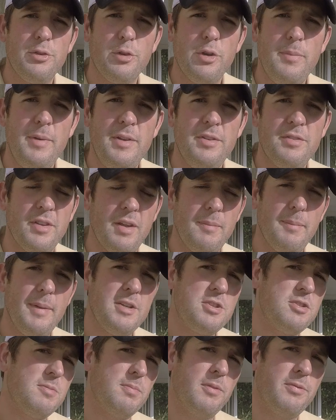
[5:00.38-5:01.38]
soybeans, as I
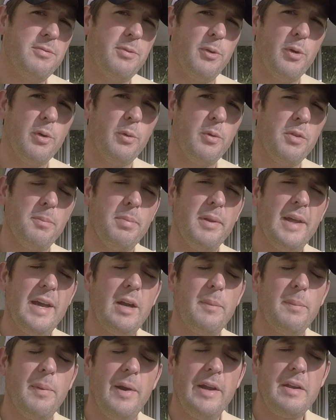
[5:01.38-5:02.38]
mentioned before, with the
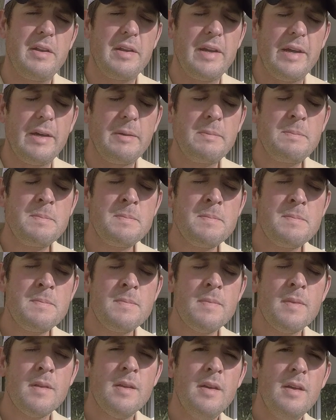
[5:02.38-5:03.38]
planter breakdown.
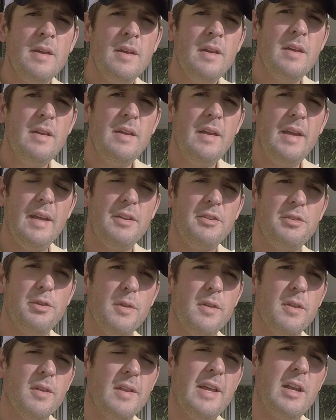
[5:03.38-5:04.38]
And so
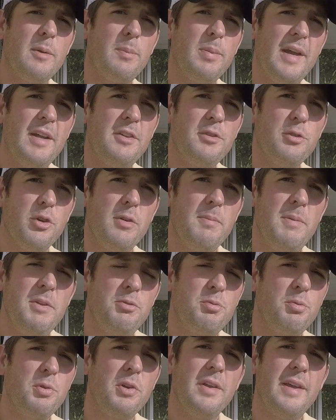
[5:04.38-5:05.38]
the later planted
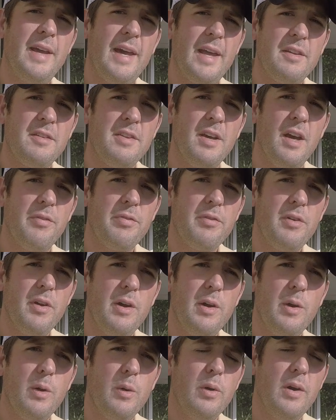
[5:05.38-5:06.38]
soybeans really had a tough
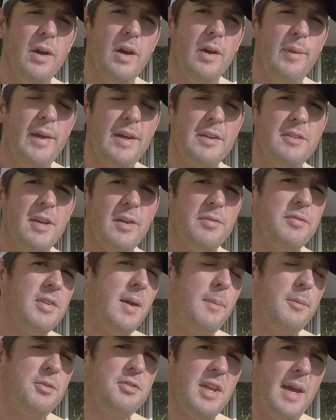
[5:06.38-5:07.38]
go, had a tough
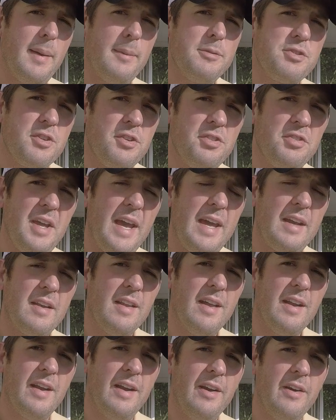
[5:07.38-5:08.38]
time establishing stand in a
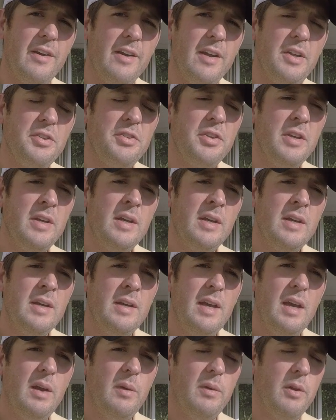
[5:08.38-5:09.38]
lot of areas.
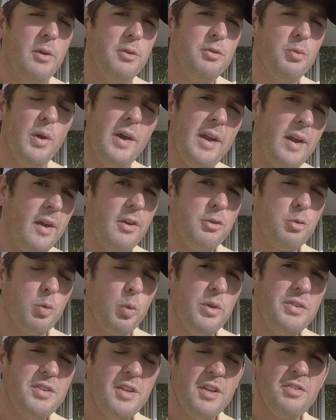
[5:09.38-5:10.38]
And in those wet areas where
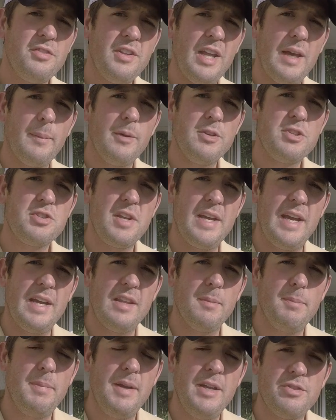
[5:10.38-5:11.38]
we did establish
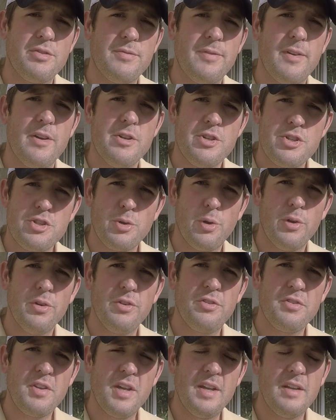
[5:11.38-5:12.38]
stand, the beans are very short
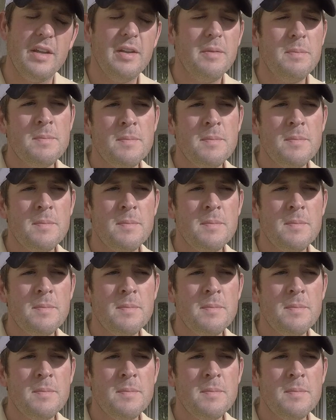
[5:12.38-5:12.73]
and stunted.